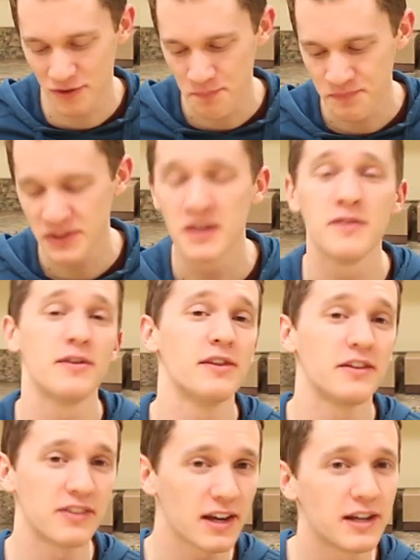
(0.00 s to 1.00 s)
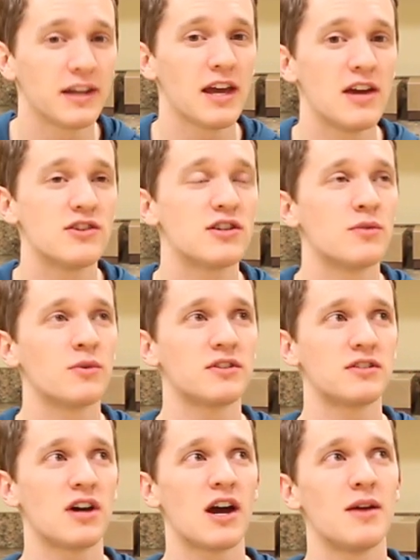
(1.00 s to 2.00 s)
And then the second occasion was
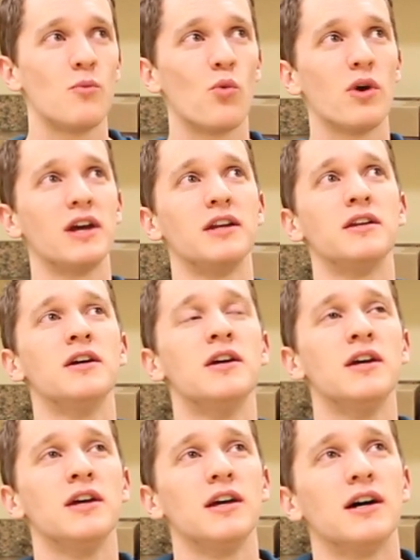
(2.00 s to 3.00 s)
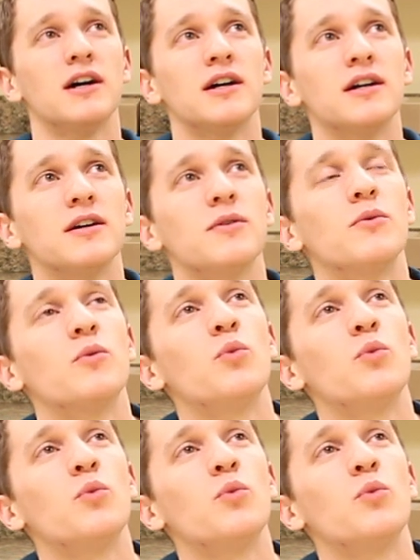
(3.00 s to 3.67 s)
a time when uh,